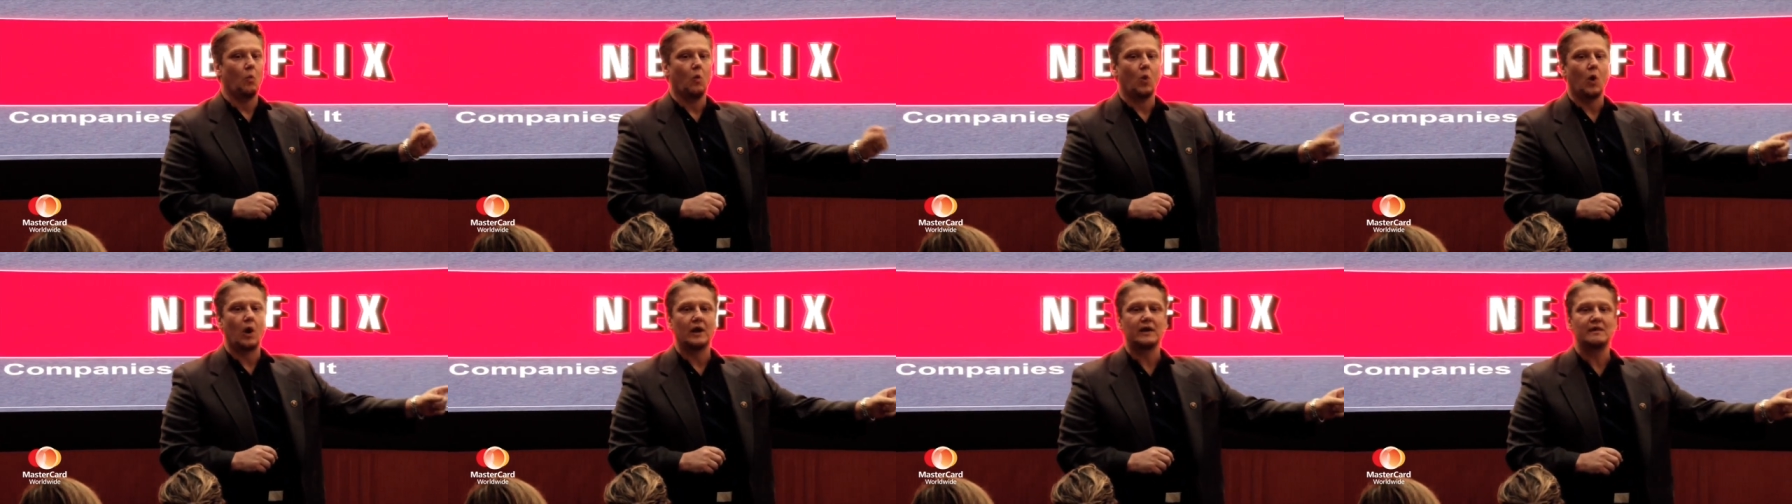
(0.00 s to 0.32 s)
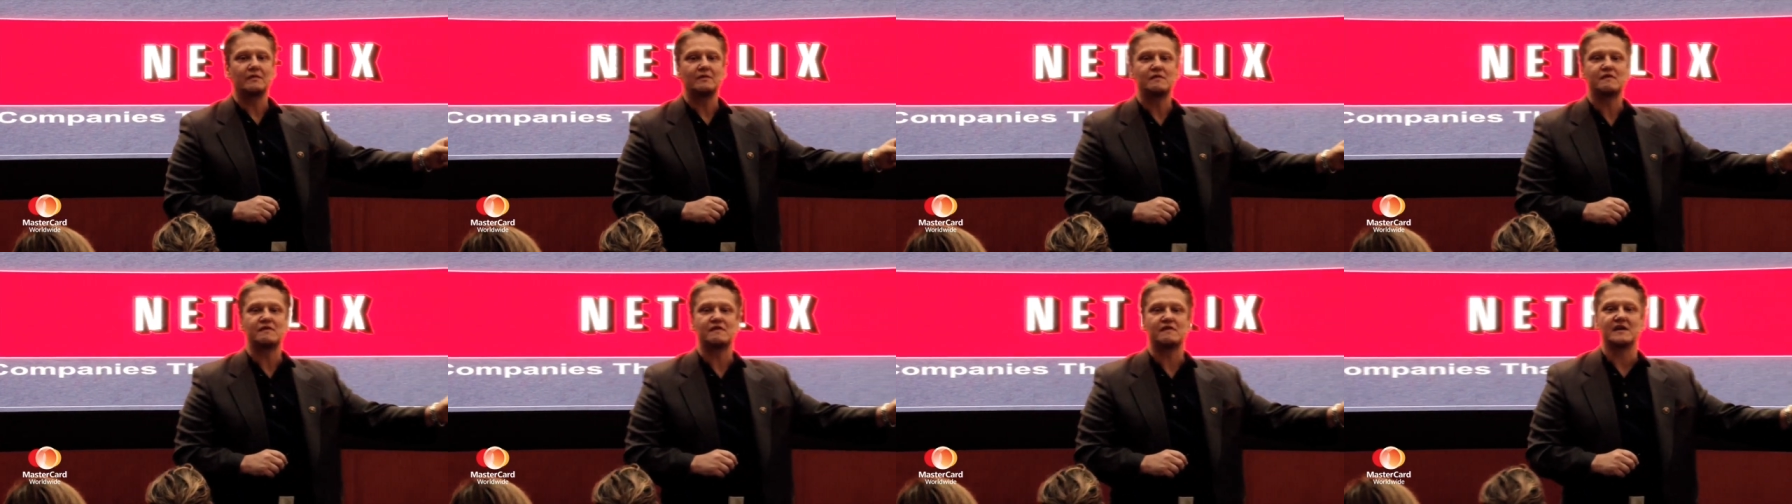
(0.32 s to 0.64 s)

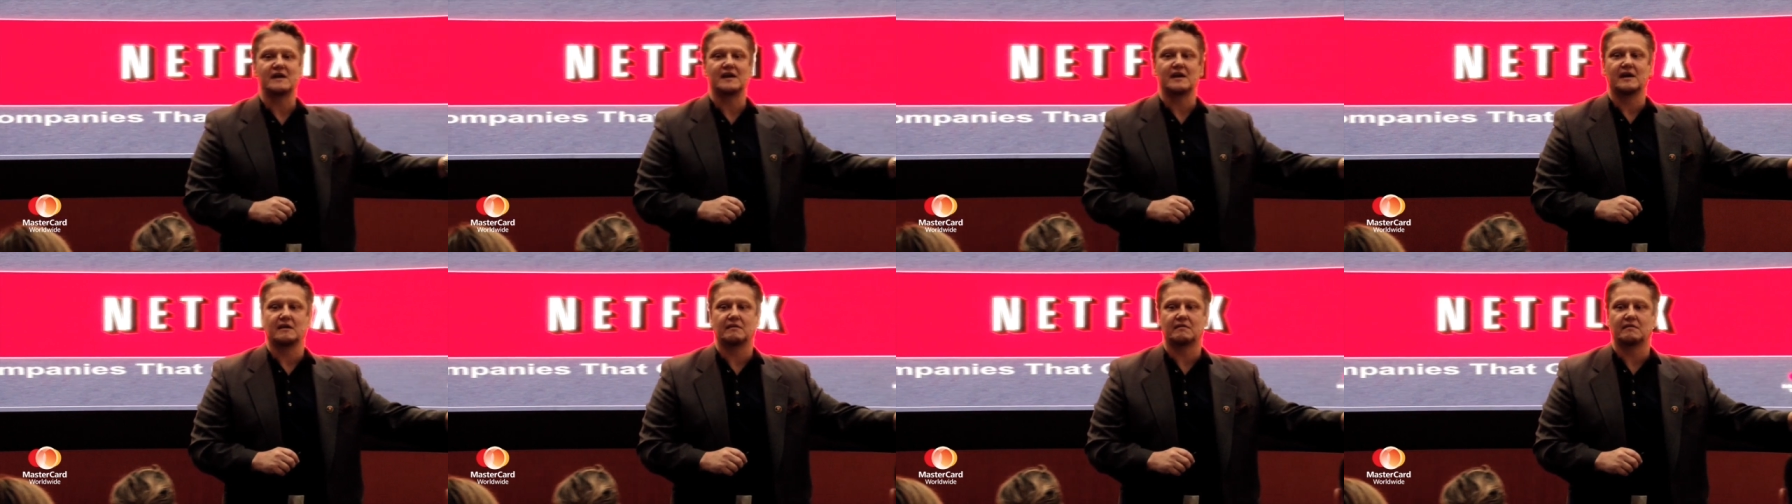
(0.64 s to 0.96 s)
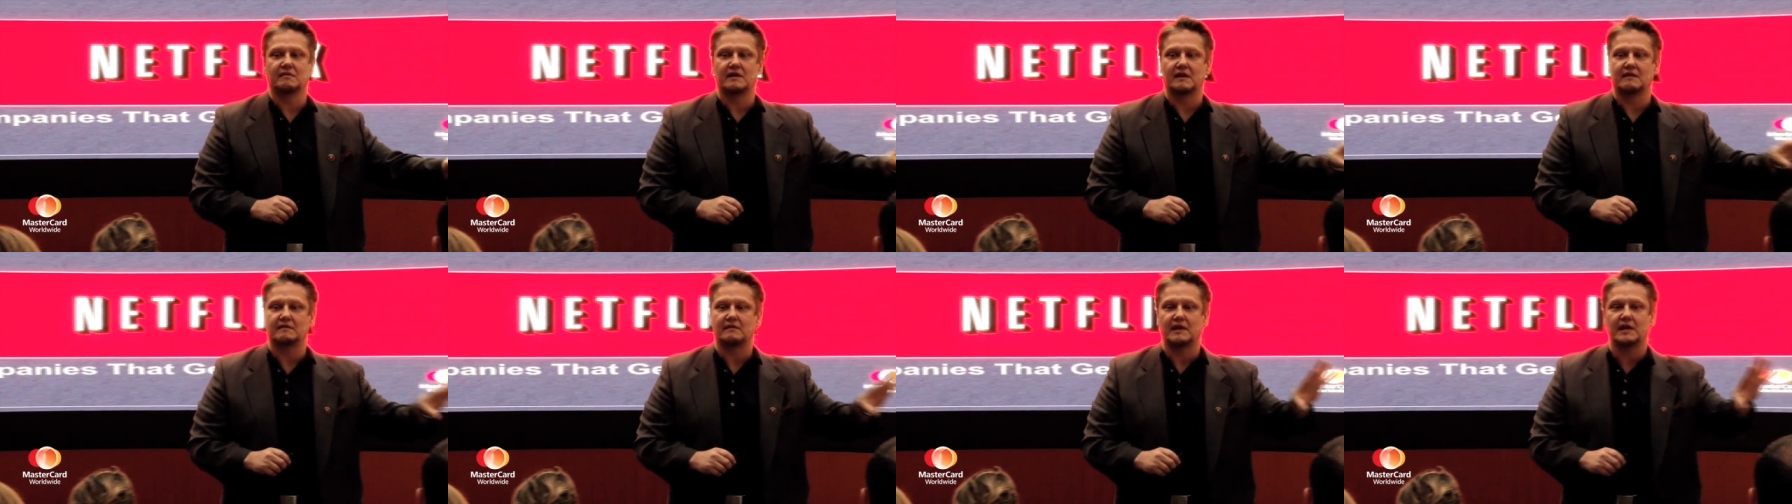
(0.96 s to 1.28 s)
one
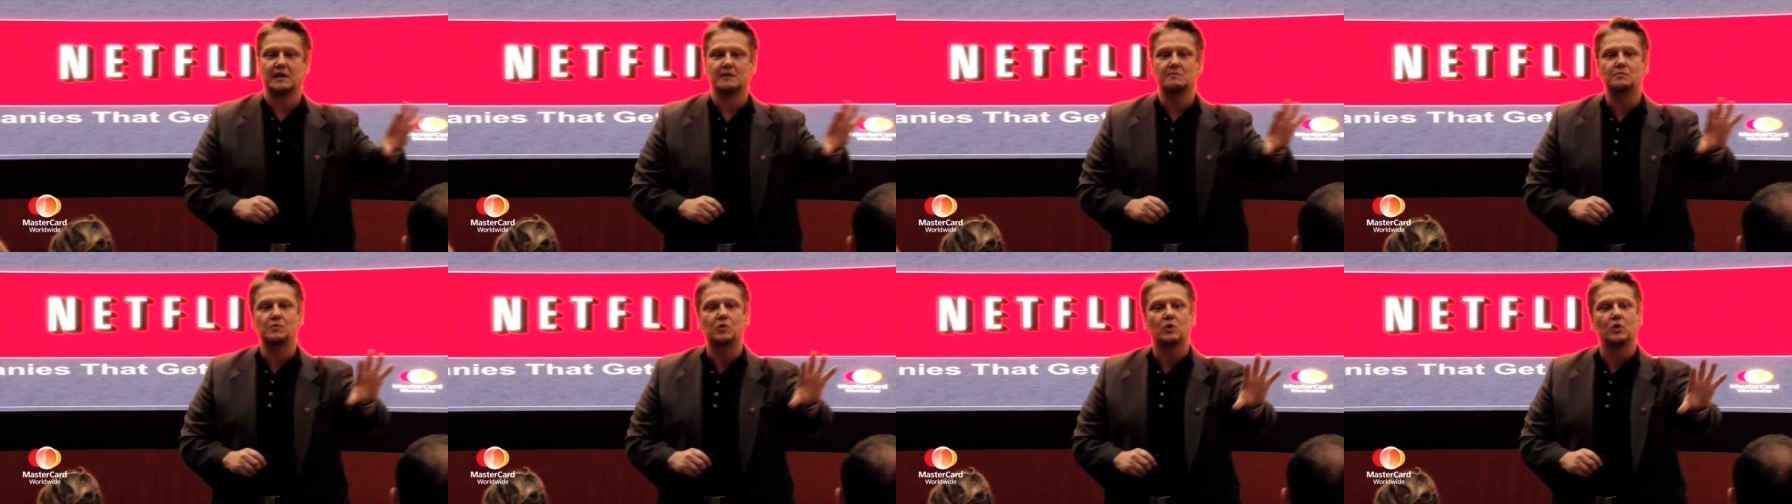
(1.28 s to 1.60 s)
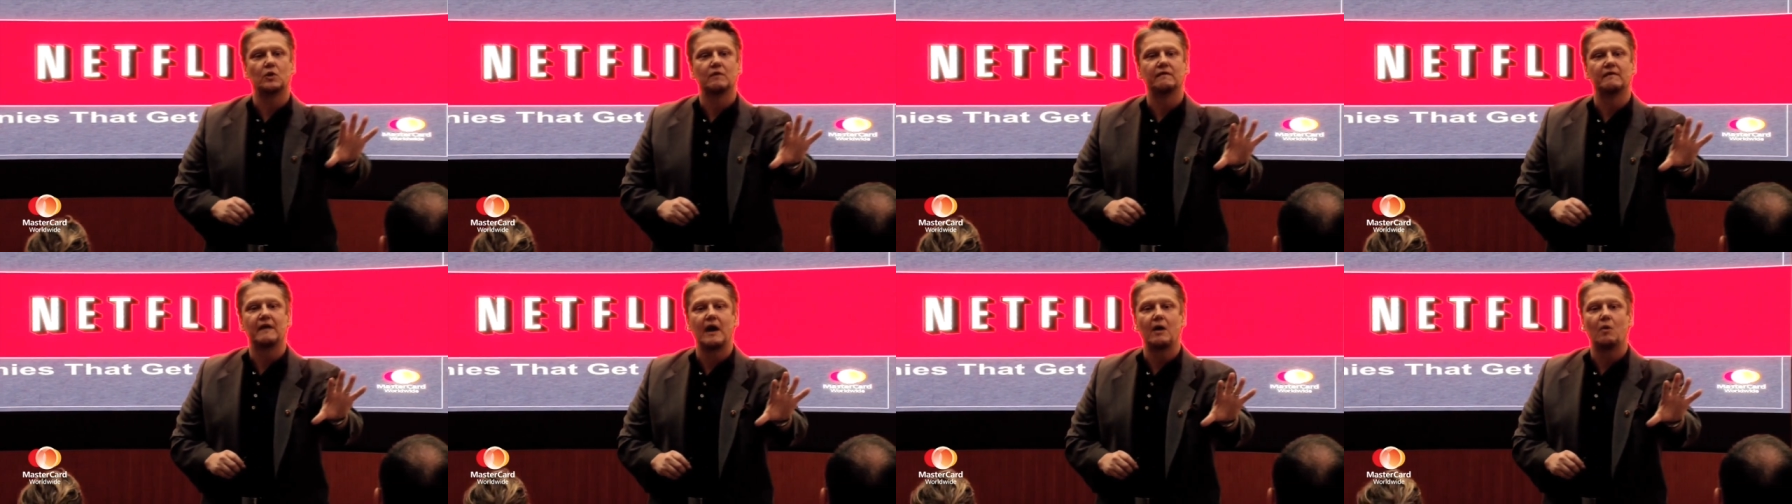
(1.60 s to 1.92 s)
thing that they can
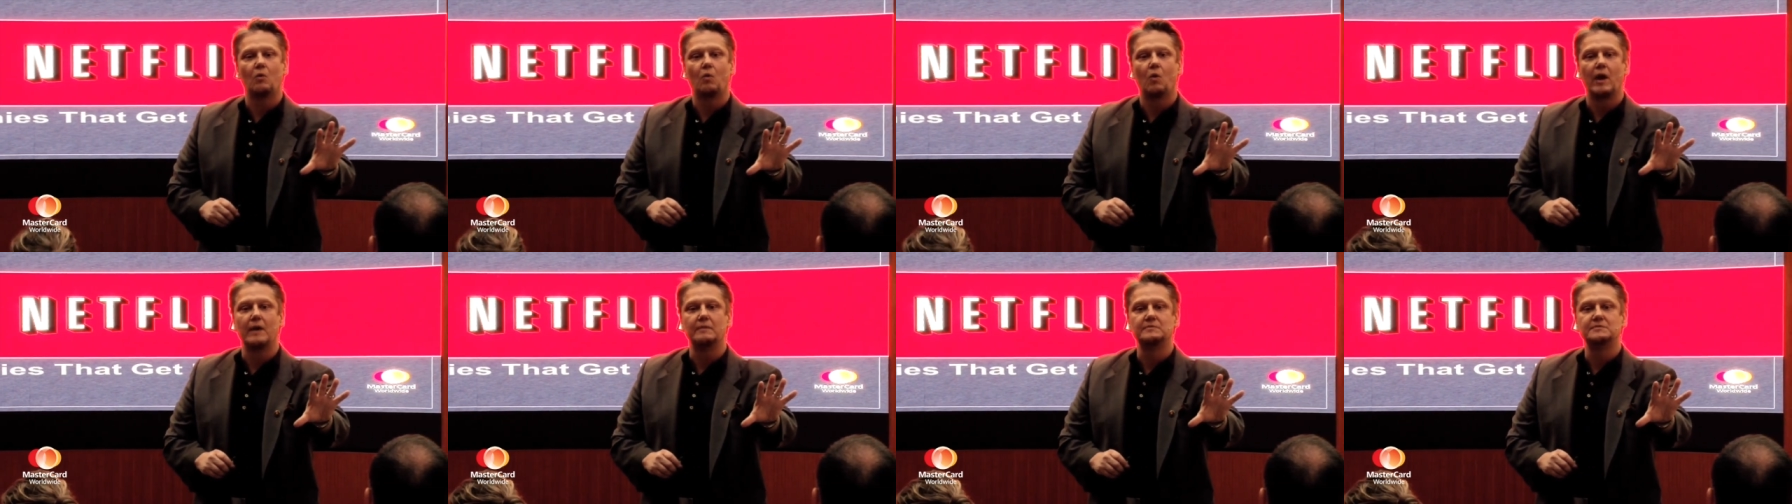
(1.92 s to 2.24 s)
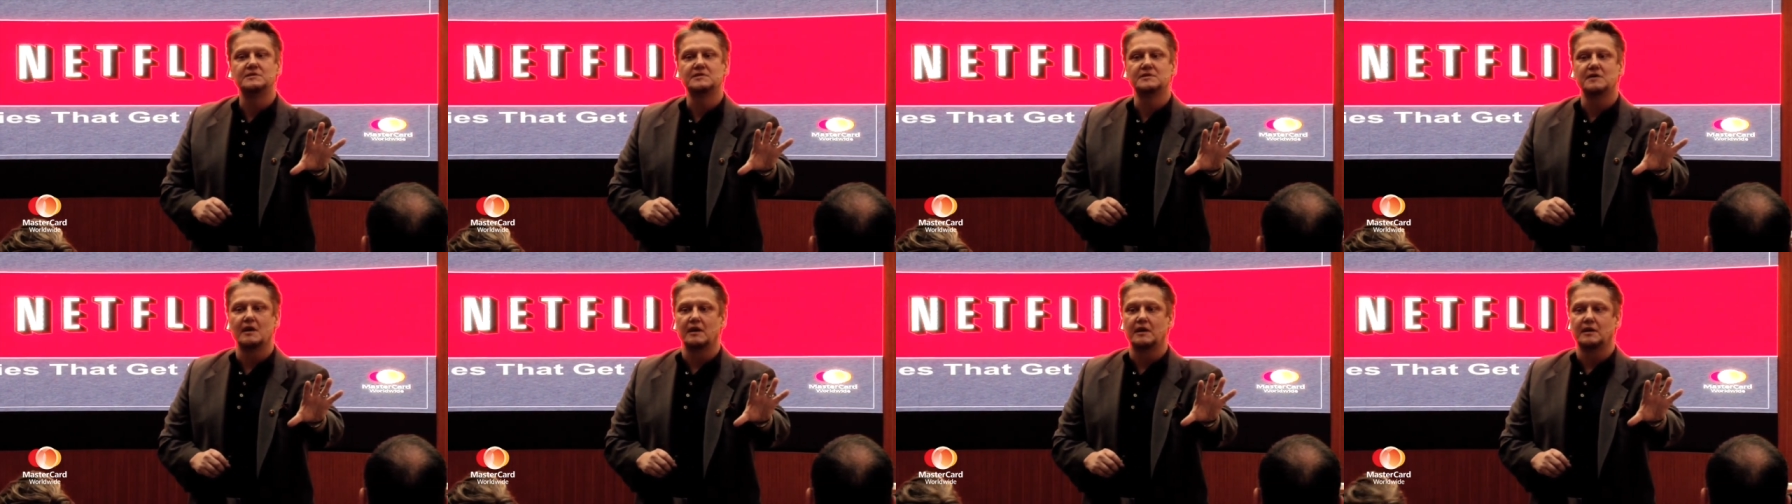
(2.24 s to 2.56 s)
put on that
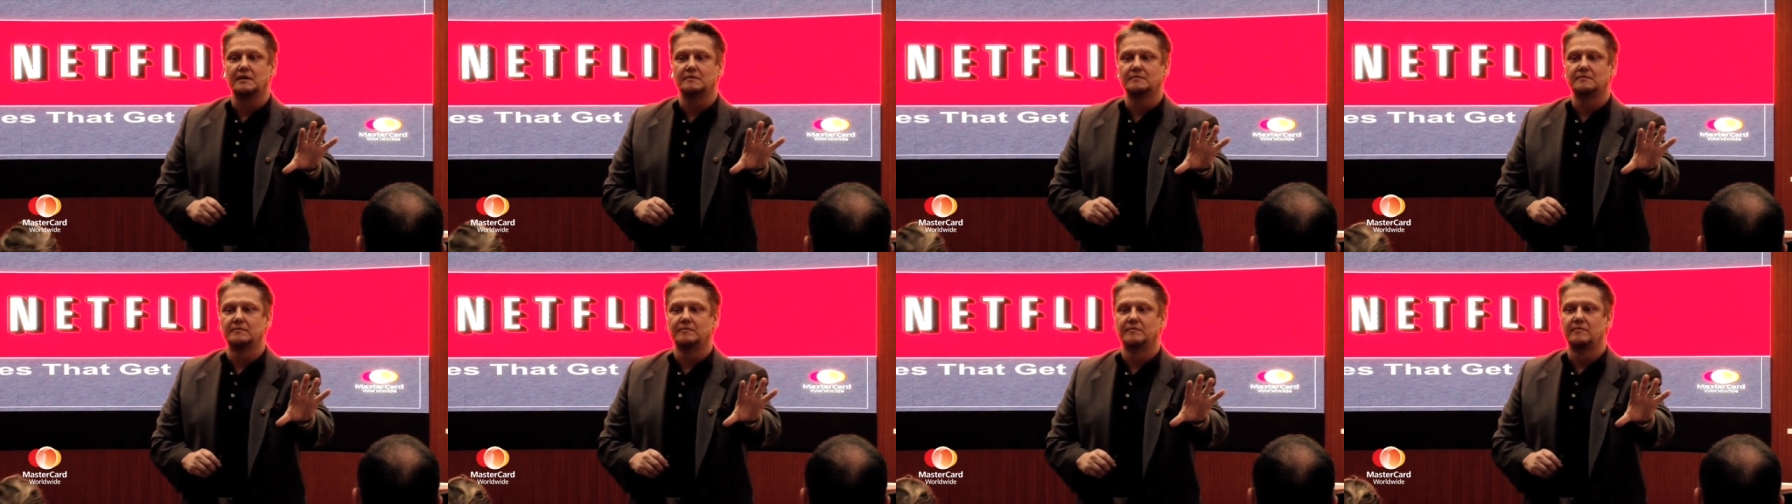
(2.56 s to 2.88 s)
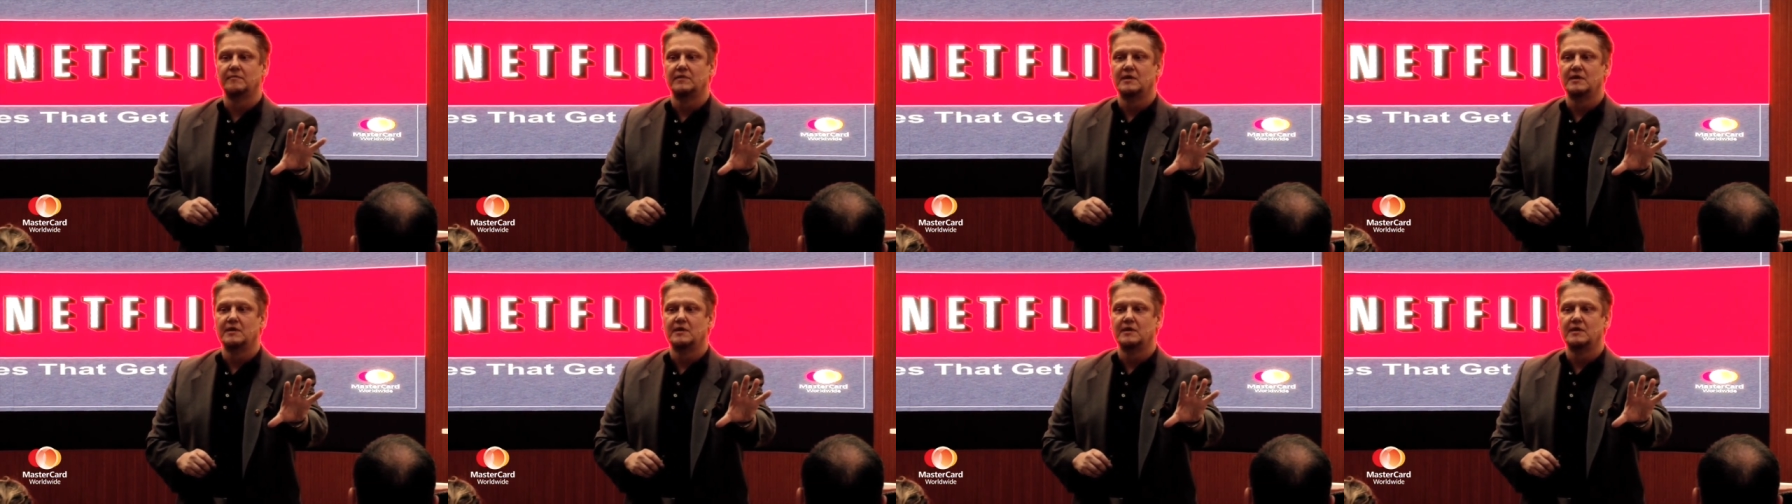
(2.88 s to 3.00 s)
website